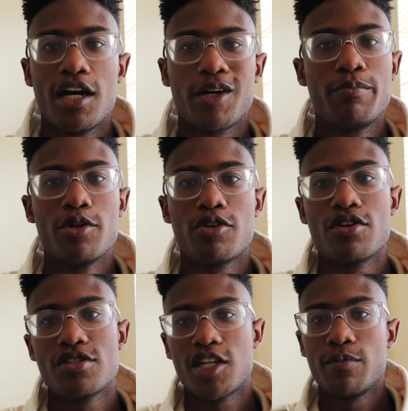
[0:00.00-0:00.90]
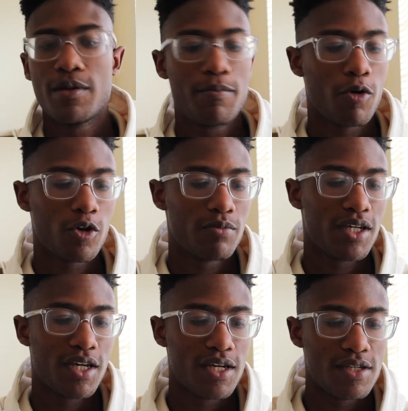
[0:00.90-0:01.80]
A computer is going to be important
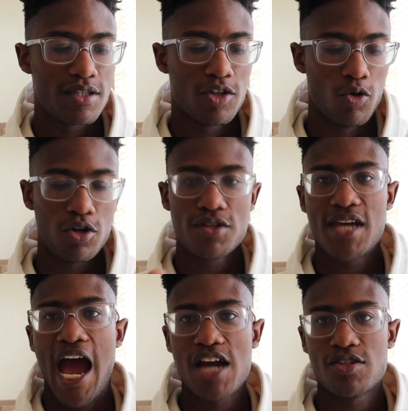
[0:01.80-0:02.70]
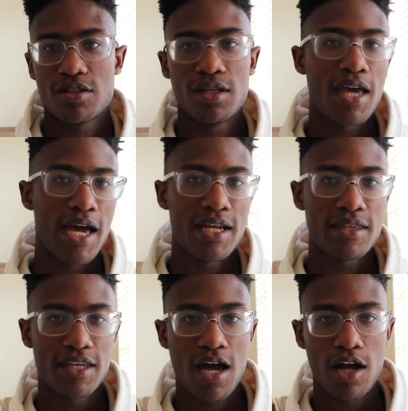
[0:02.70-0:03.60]
because in order to actually
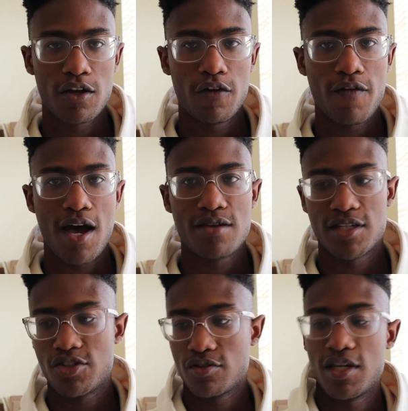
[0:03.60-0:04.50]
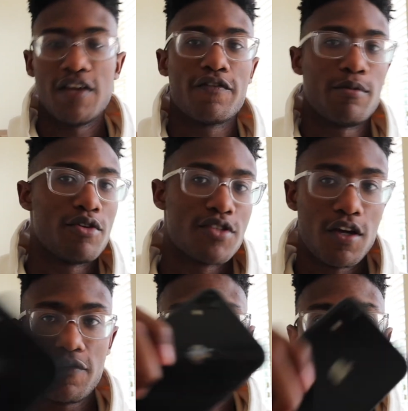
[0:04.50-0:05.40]
edit the audio files that you get from your
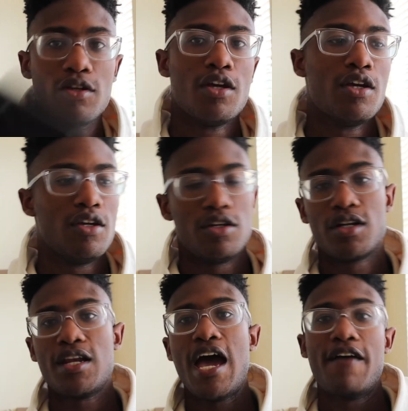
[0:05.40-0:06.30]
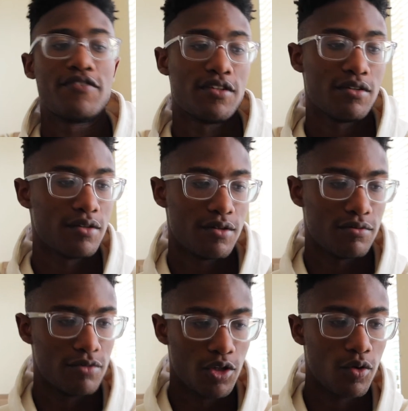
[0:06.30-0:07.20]
cell phone, you're going to have to
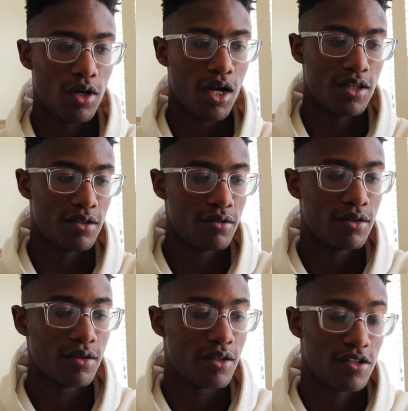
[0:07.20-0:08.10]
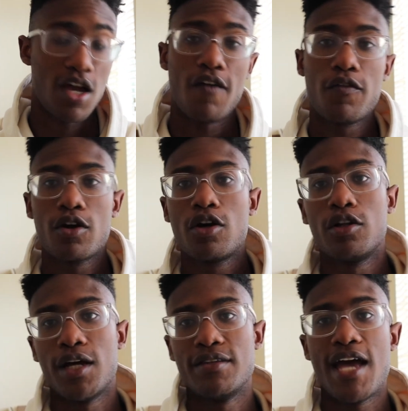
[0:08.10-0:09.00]
do it on a software
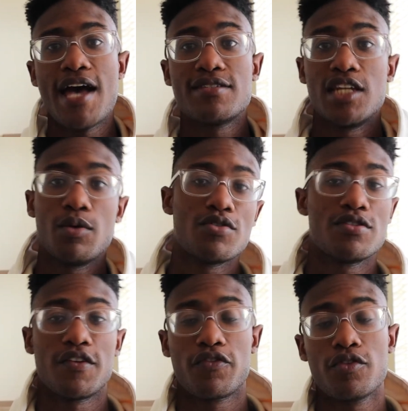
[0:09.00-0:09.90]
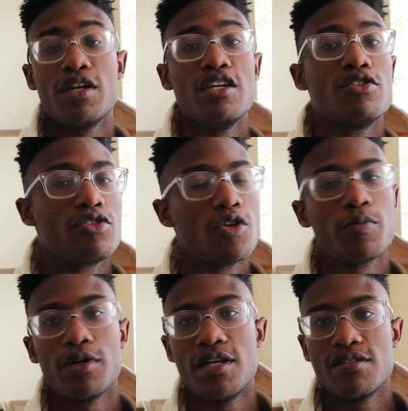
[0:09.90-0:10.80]
called Audacity, which is a free,
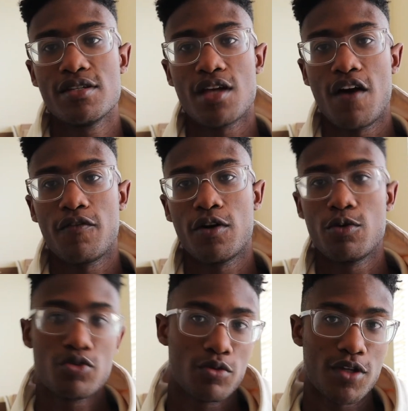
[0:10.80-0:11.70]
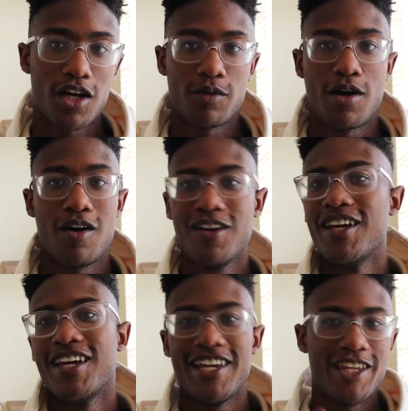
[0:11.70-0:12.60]
super easy software, which we'll talk about
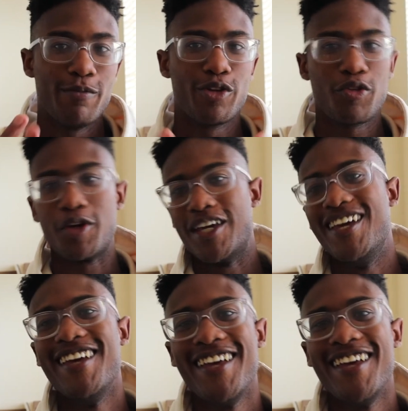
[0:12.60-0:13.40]
in number 3.